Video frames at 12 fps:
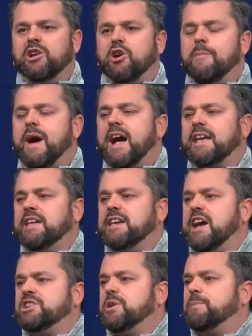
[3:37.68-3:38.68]
go go back and
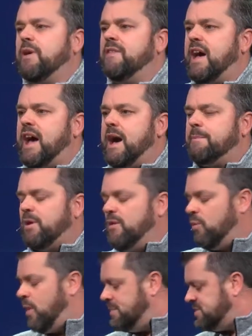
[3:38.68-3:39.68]
catch up on the app or
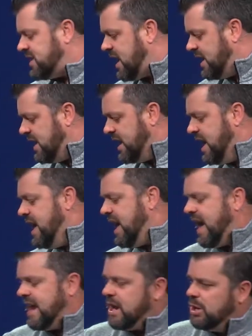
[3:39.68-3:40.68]
the website. And,
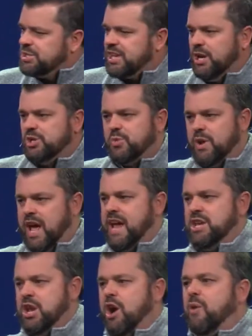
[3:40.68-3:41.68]
and here's, here's what I
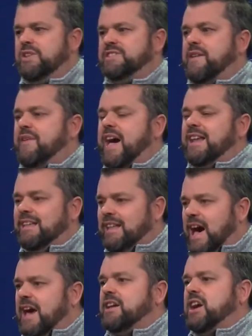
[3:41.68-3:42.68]
know is I've had a
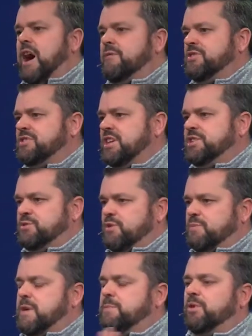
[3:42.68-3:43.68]
lot of conversations
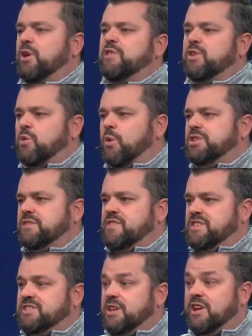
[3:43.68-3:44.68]
with people over the course of
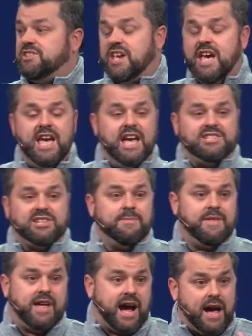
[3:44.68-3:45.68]
this series. It's
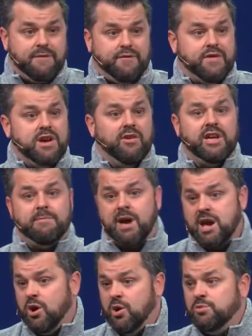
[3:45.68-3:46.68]
something that I feel in
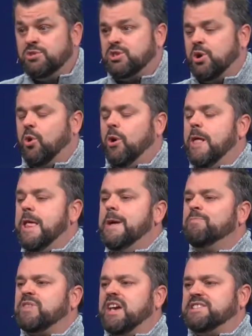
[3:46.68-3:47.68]
my own soul
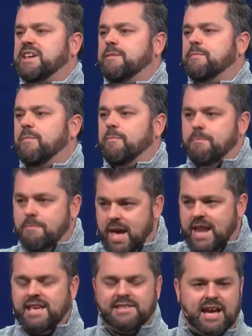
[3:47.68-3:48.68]
is that
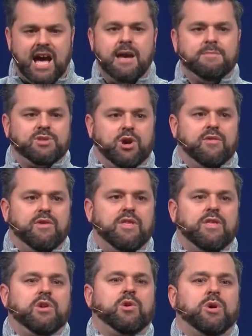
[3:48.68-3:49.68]
many times over
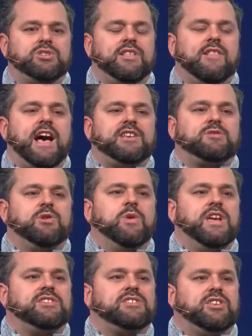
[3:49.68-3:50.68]
the, the course of the last three
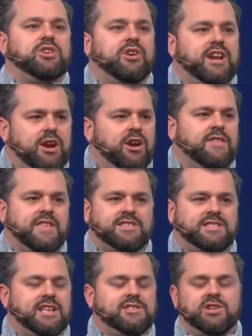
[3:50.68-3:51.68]
weeks, you're hearing
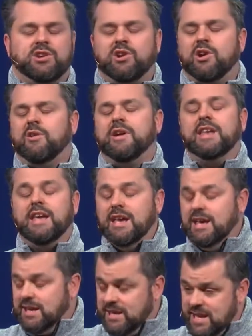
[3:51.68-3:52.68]
these things and you're going,
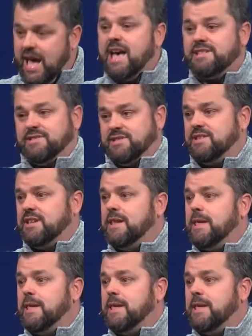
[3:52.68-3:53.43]
yes,